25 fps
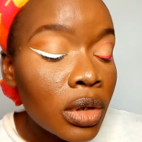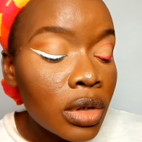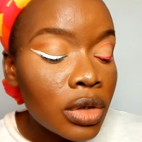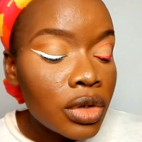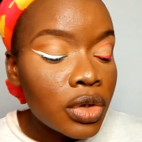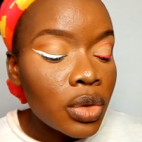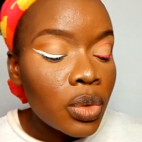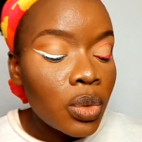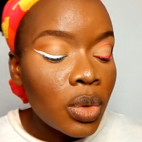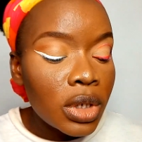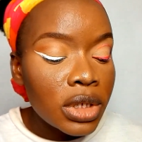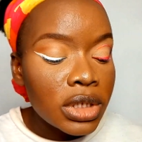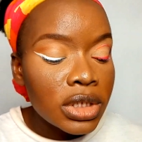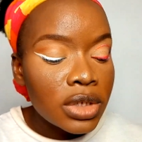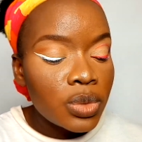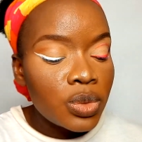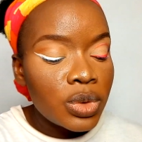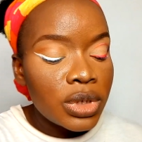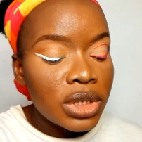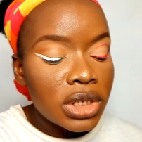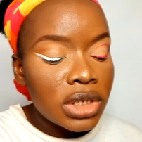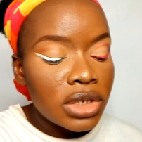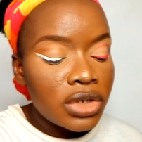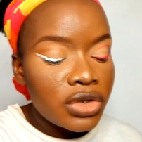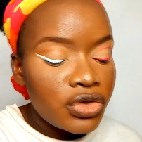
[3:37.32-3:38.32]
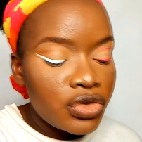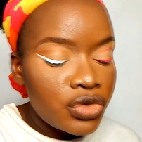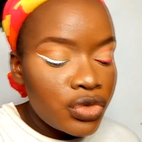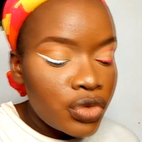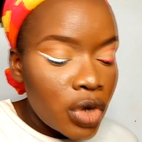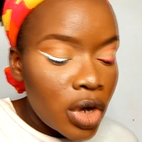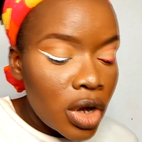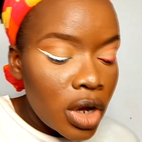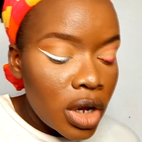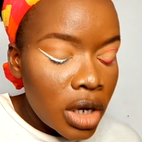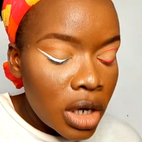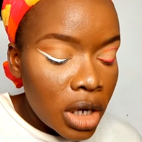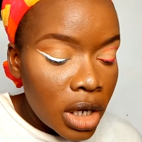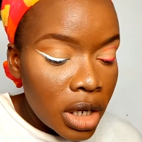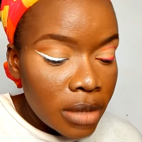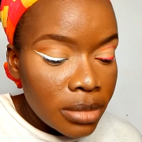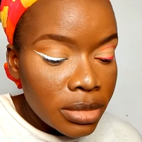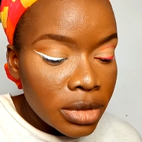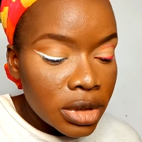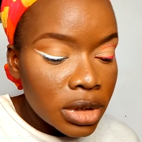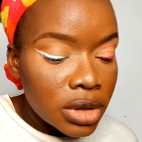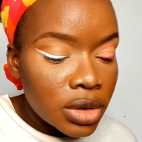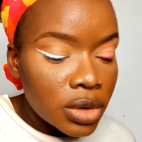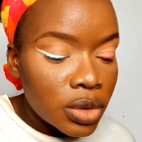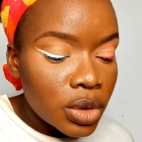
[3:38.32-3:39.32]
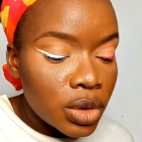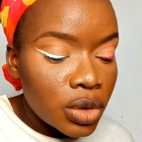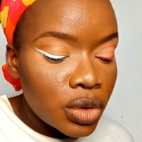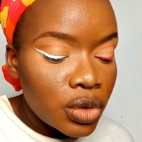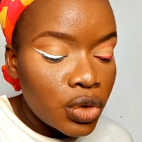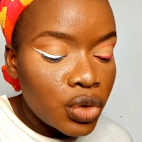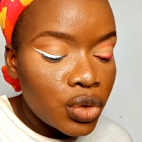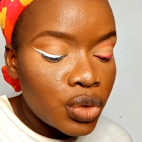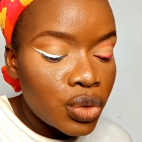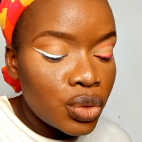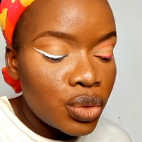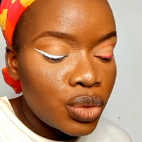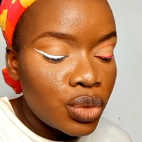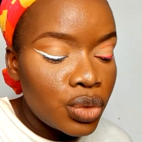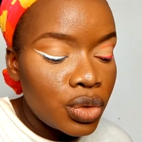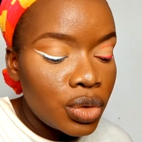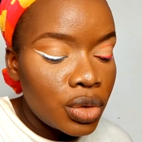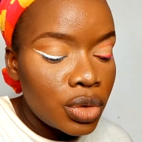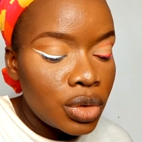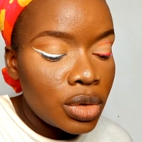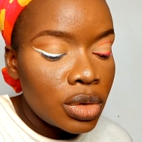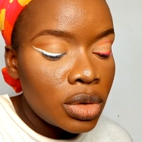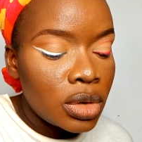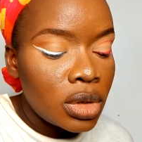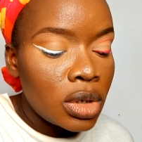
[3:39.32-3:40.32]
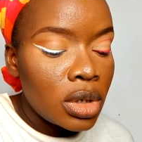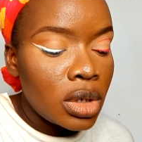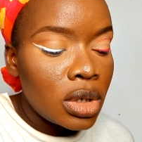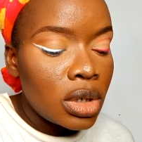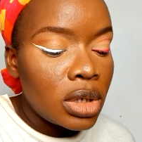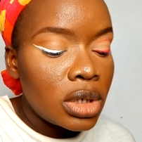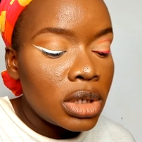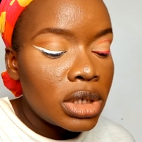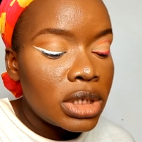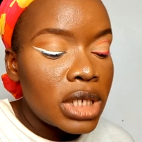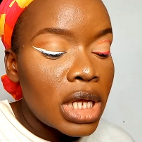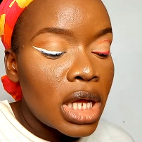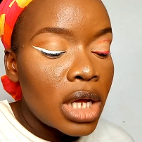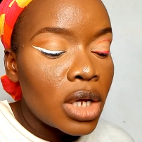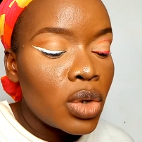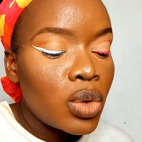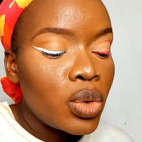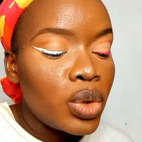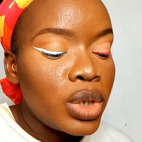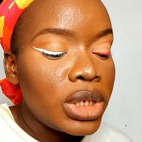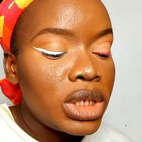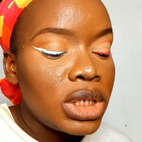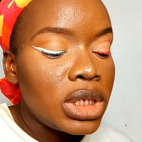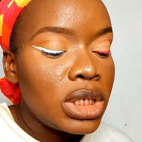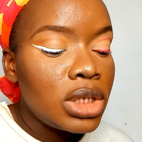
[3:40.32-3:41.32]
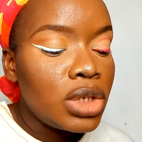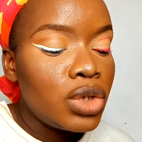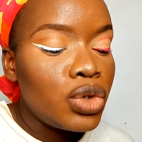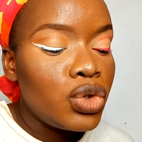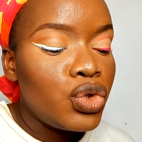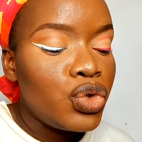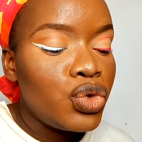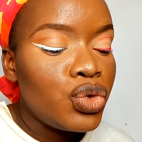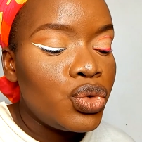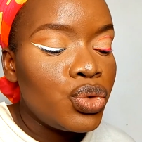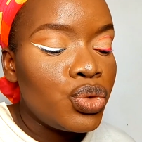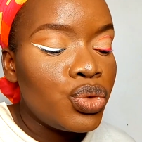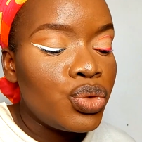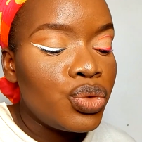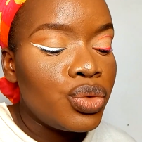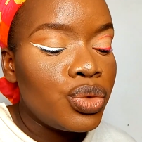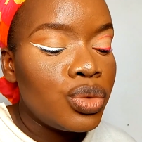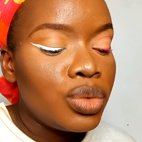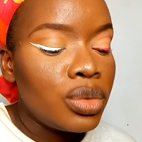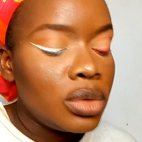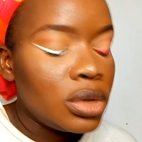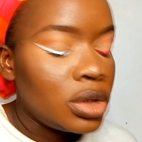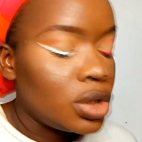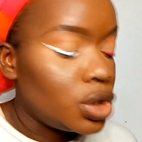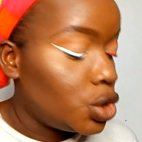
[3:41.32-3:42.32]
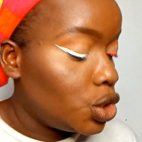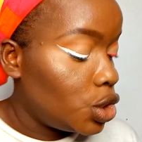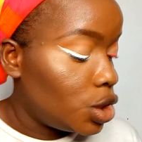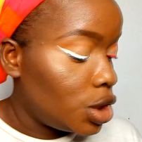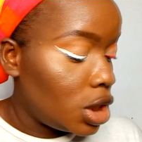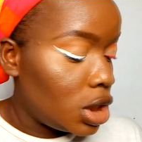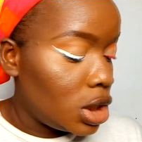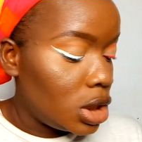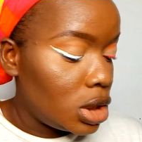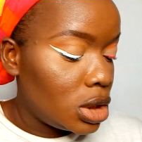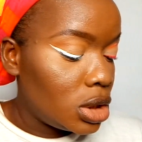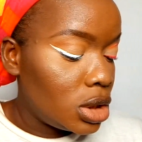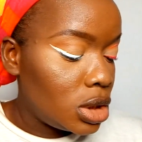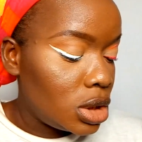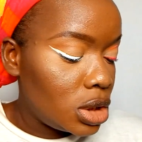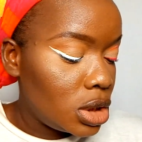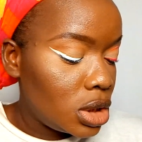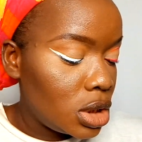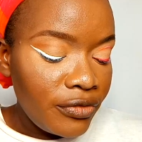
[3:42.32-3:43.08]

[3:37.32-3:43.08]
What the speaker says: So once the wing is drawn, I'm just going to start going into the shades.